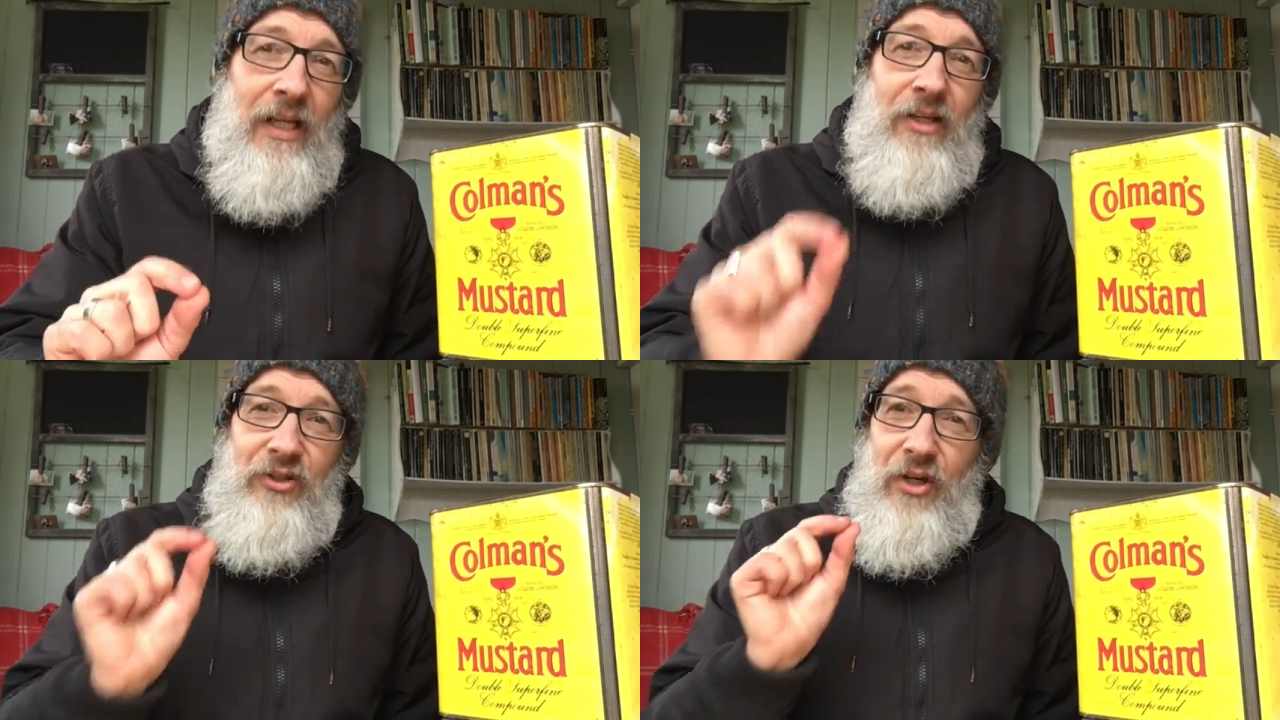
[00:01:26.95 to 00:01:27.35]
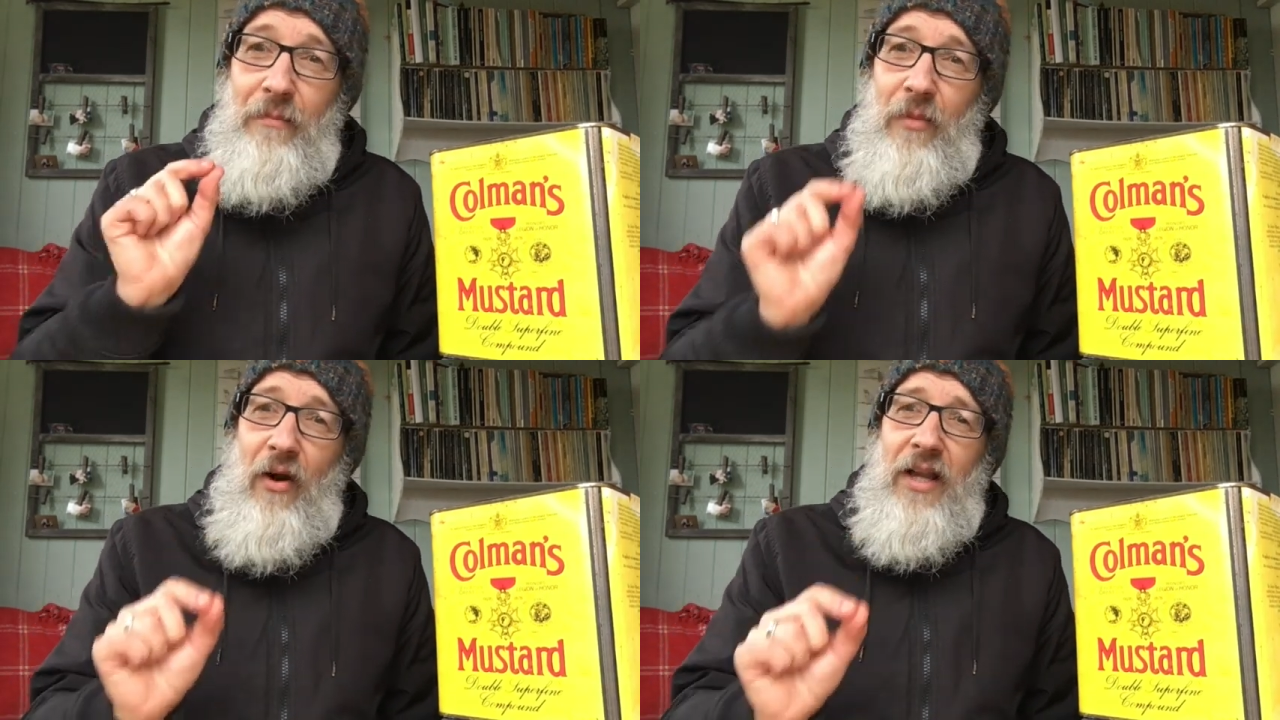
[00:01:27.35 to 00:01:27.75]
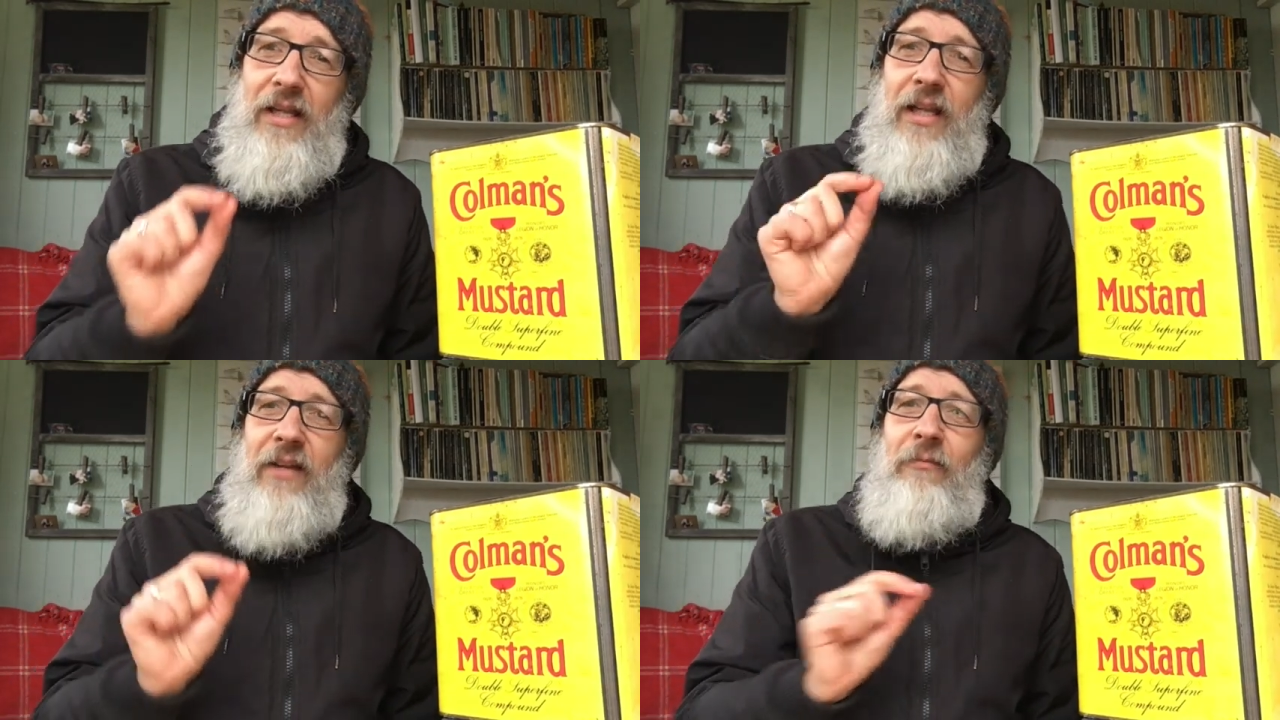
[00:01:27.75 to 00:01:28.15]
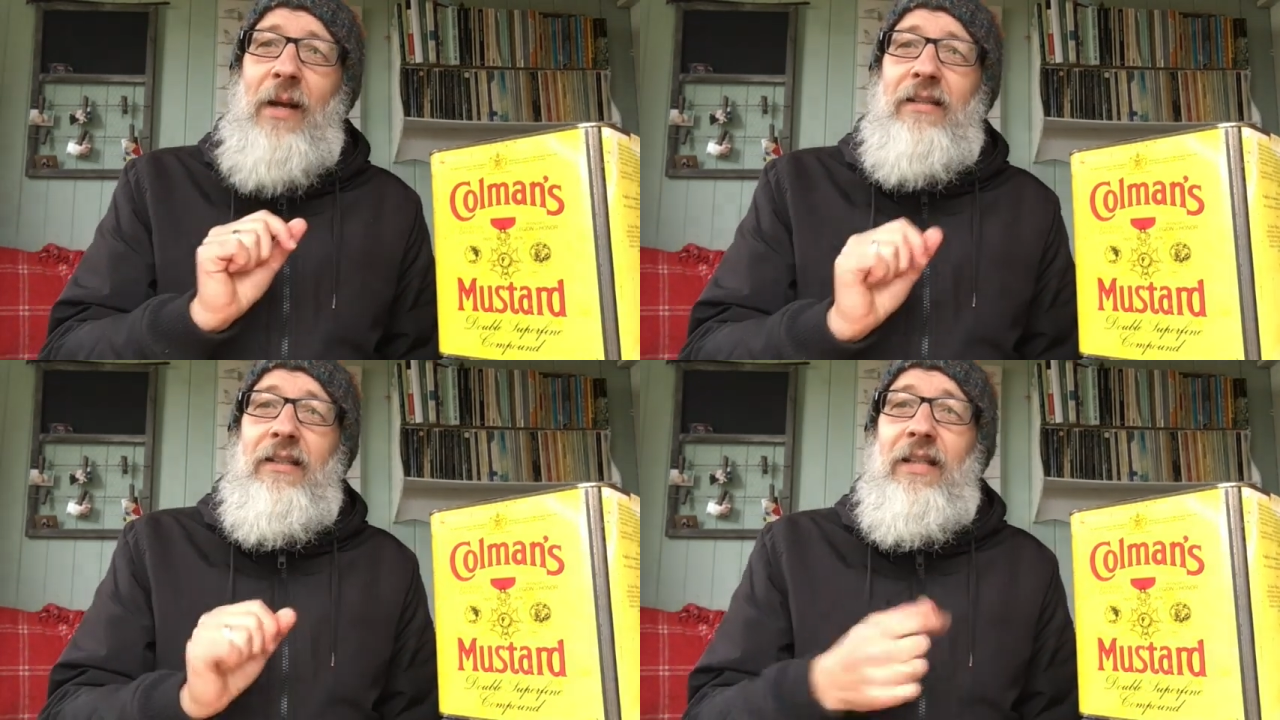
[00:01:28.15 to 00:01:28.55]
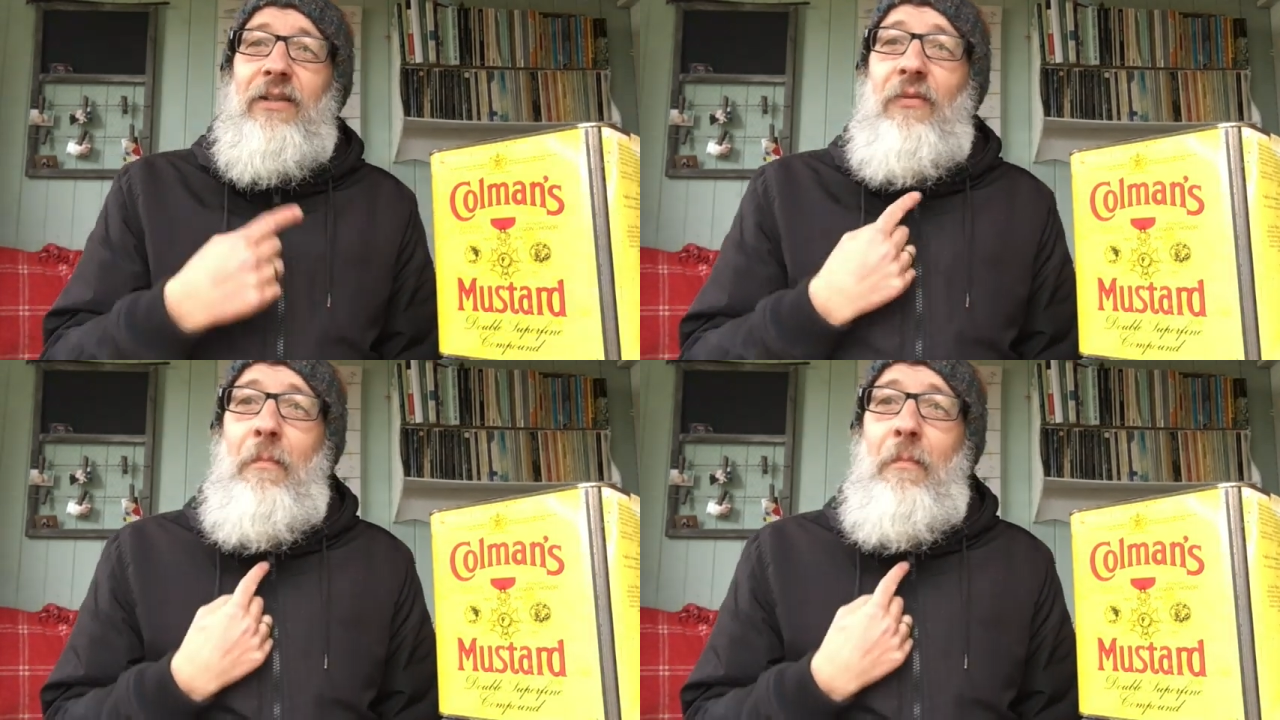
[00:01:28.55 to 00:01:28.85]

she might leave messages for